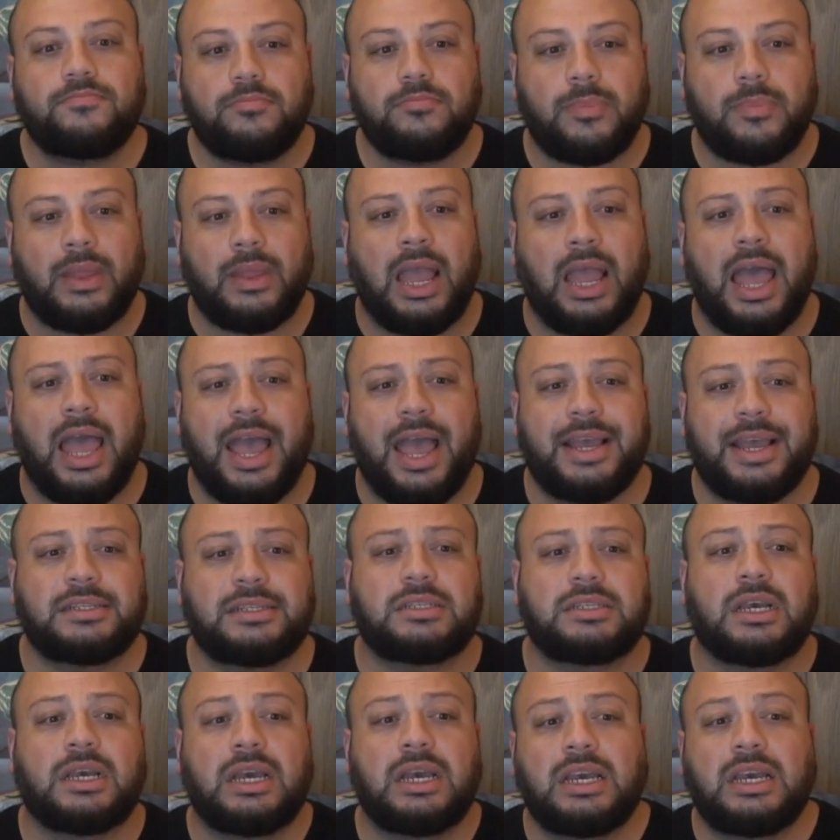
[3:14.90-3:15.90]
And
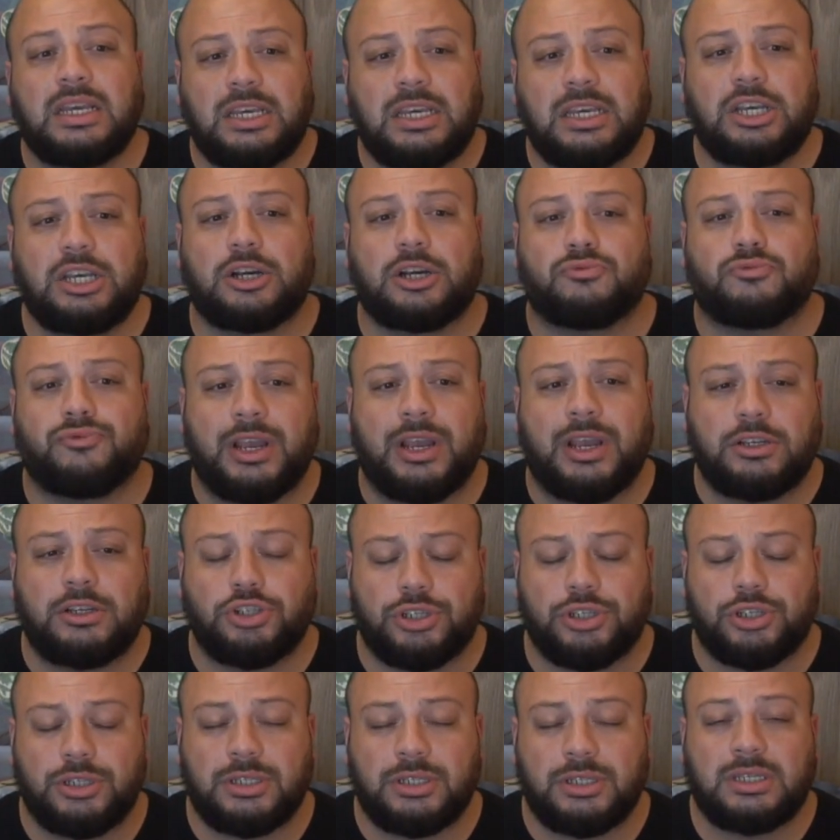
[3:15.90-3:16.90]
here
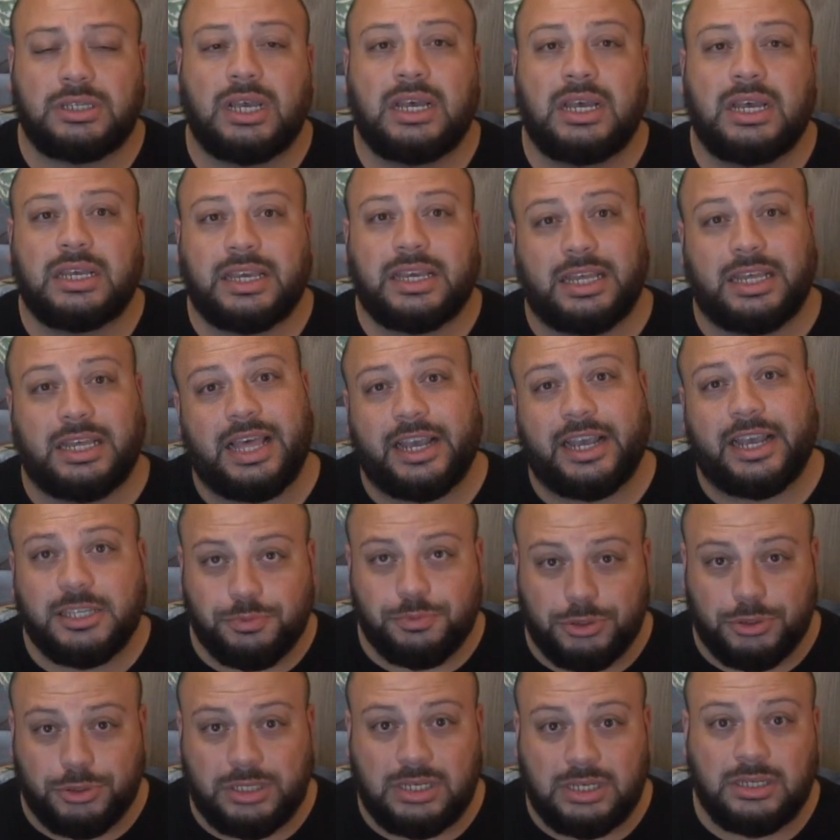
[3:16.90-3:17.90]
Rangers get
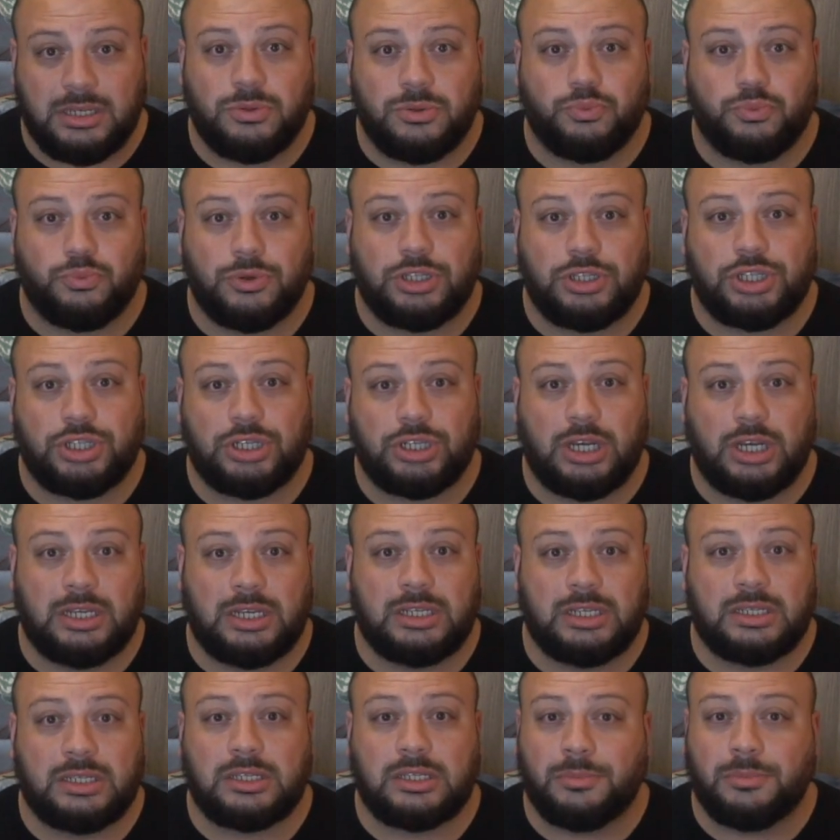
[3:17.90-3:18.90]
expertise, which
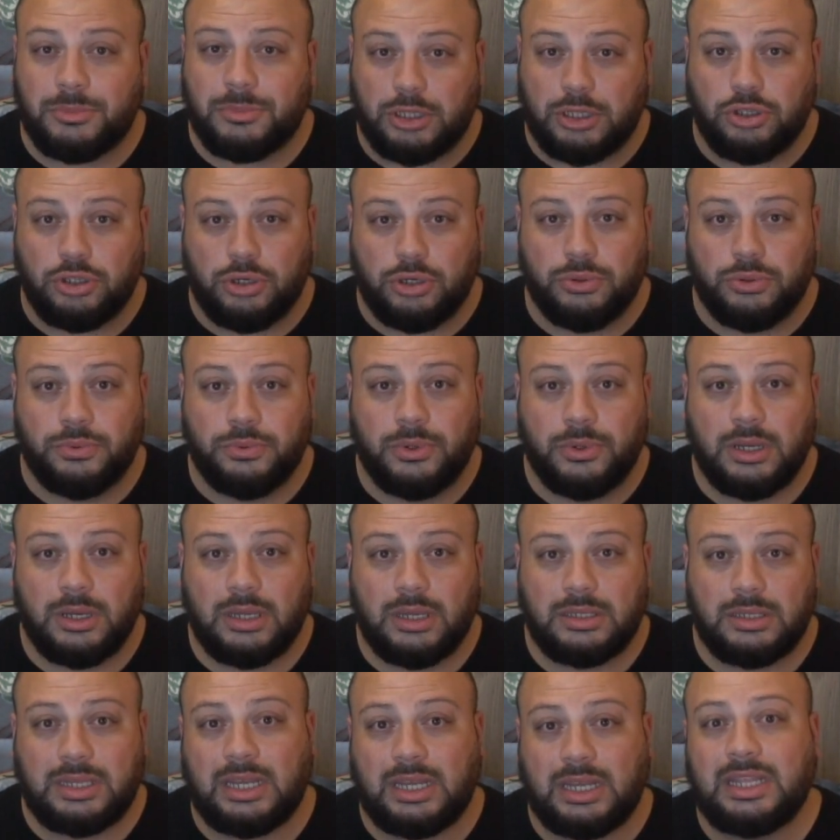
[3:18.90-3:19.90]
is something new.
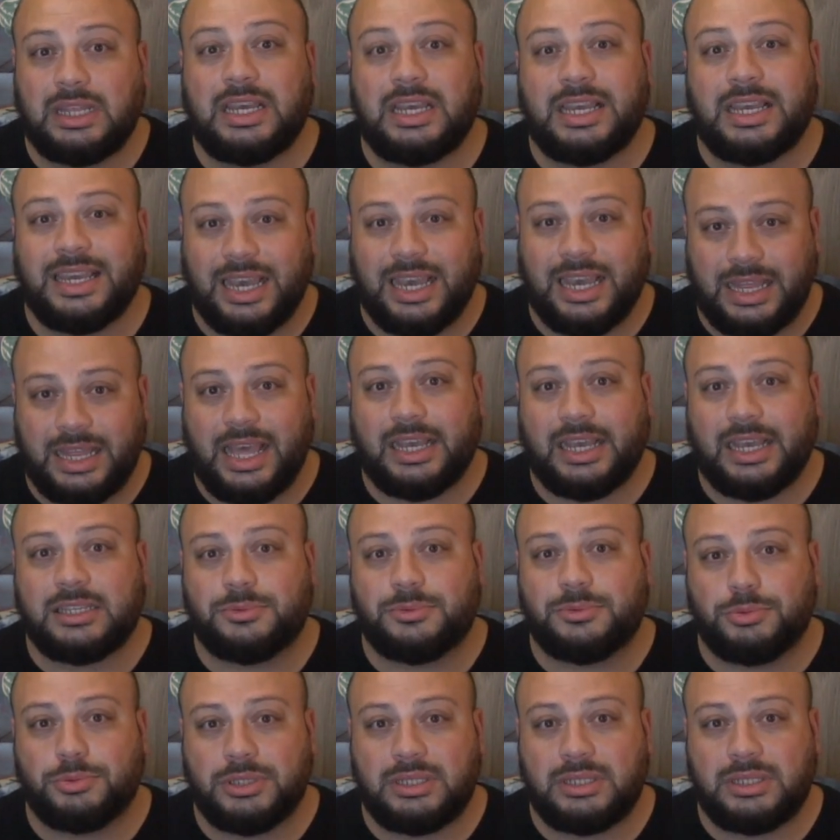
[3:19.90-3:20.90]
They didn't get
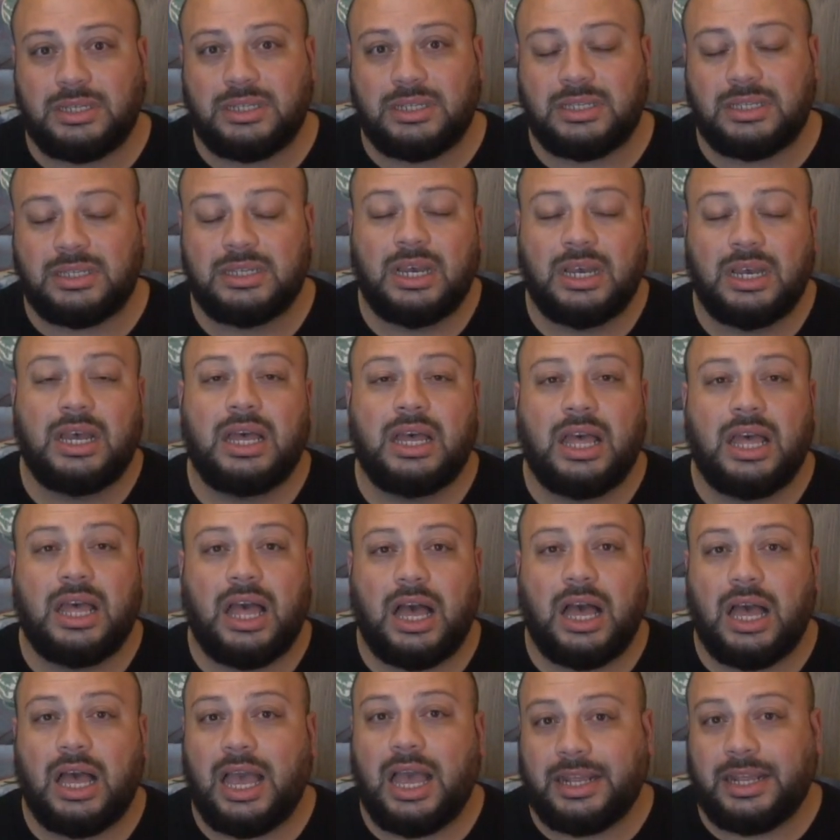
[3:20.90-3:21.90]
expertise,
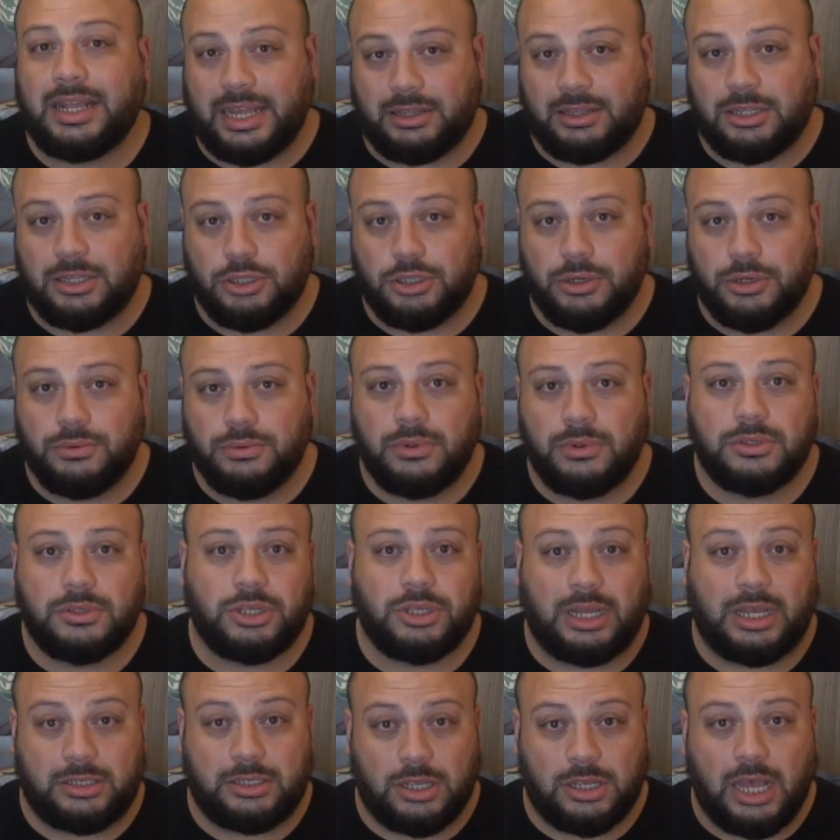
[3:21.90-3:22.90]
and now they do. So
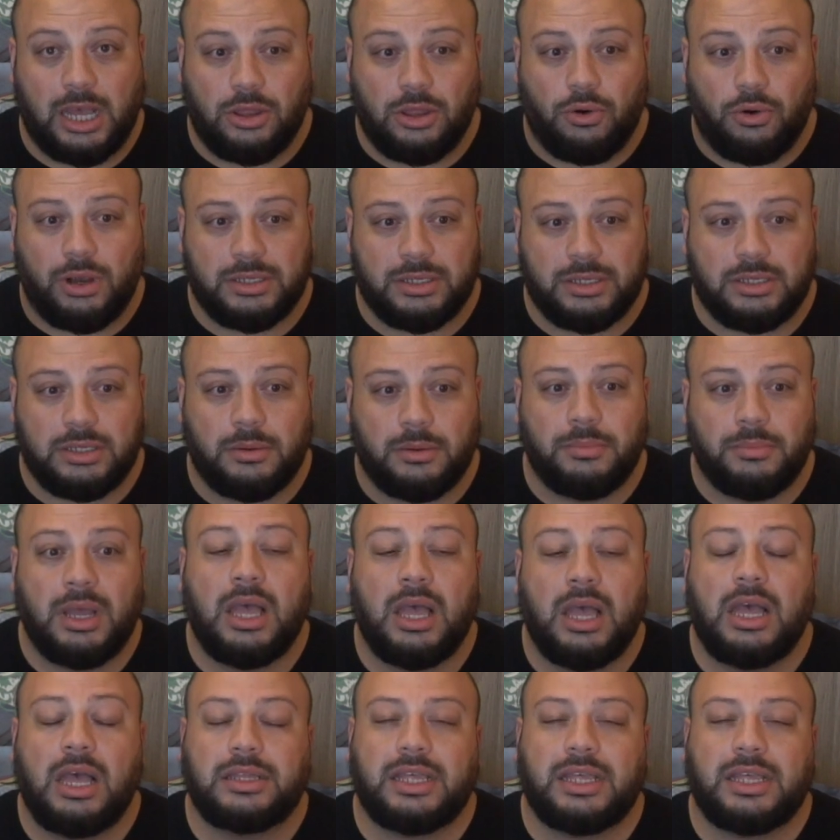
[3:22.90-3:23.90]
that's kind of awesome.
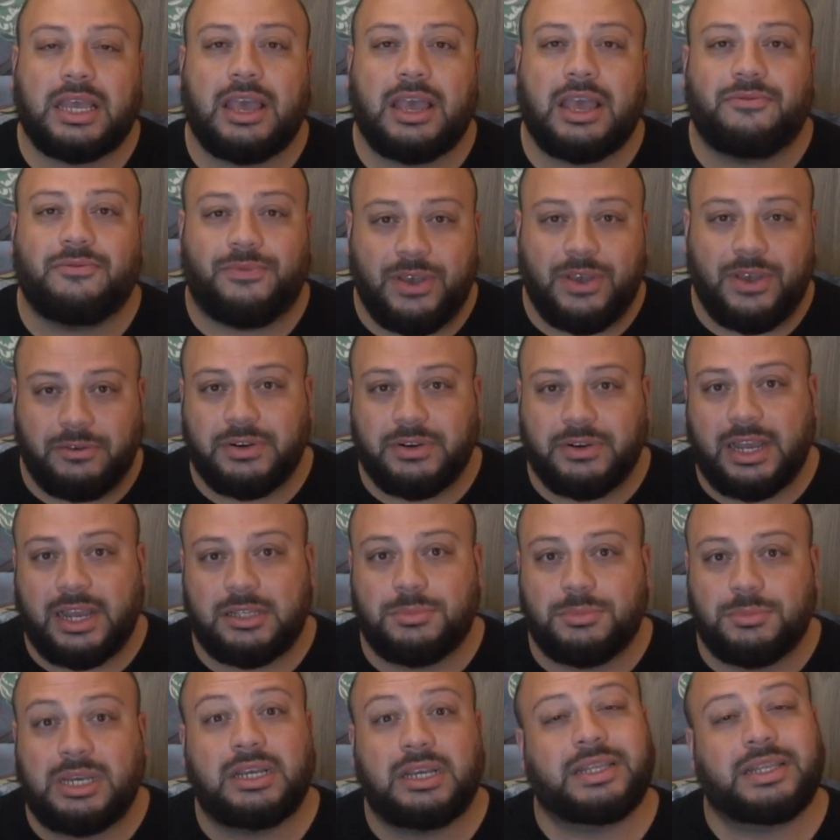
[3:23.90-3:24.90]
They get favorite
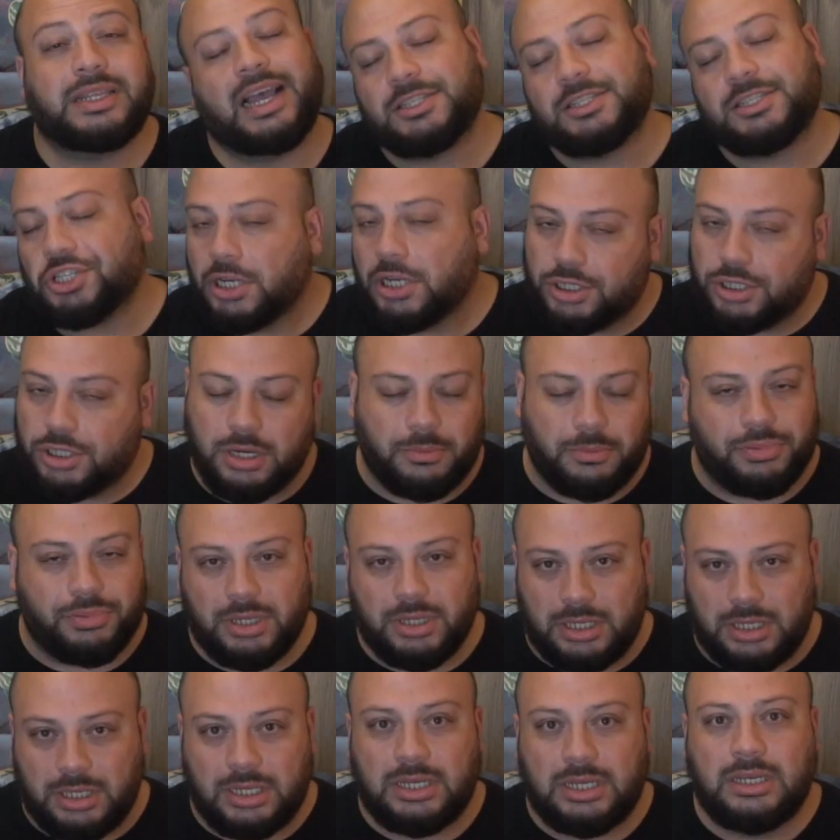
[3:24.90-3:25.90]
enemy, and that changed
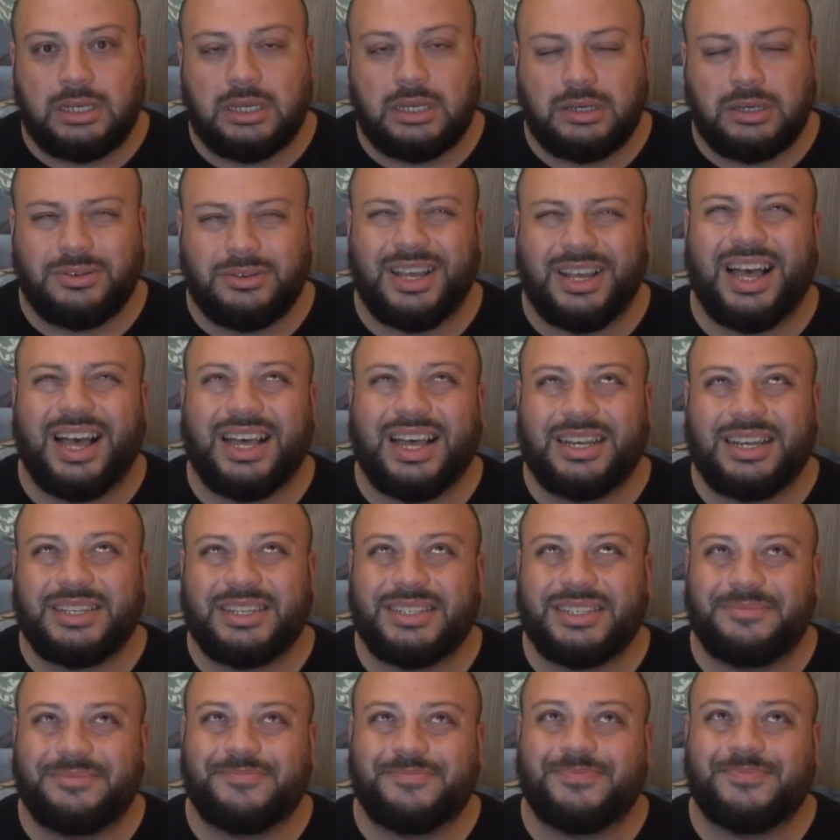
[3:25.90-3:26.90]
completely.
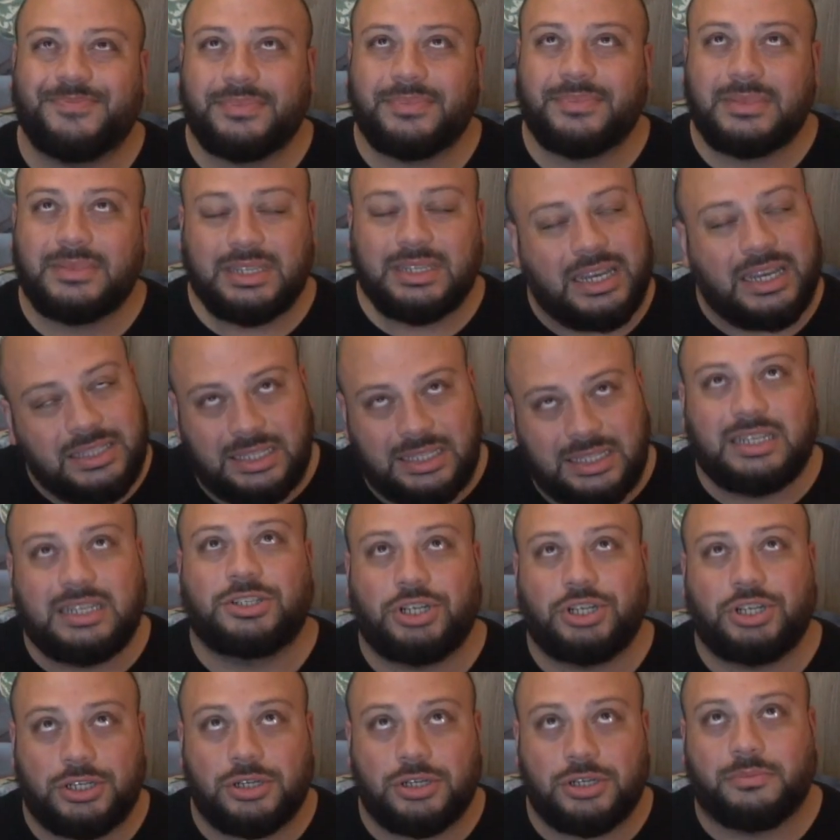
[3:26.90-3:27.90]
It did
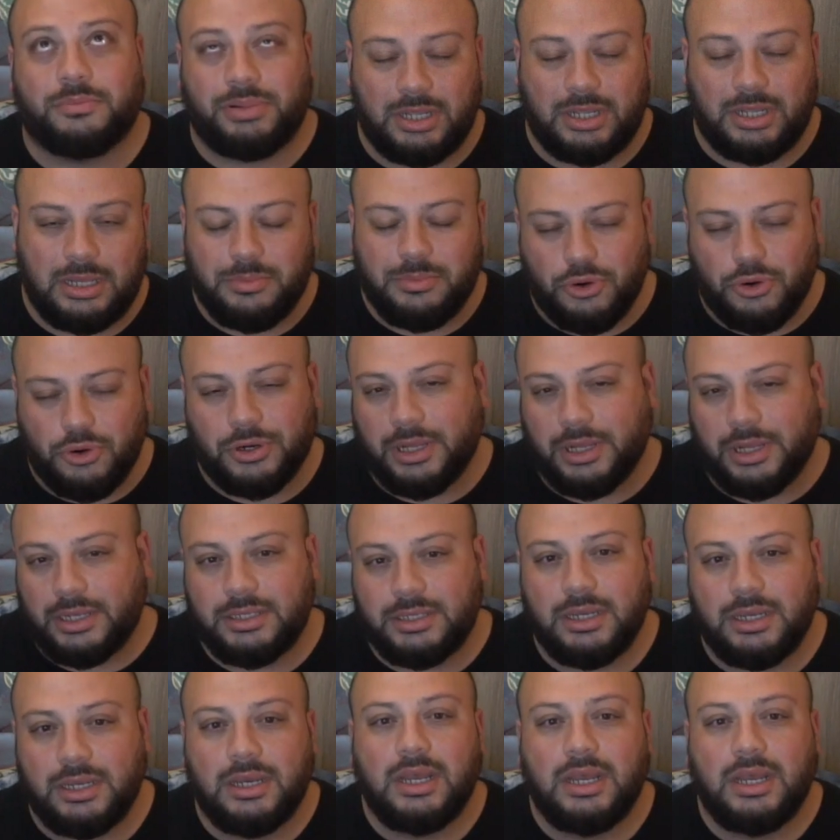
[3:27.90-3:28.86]
change completely, more or less.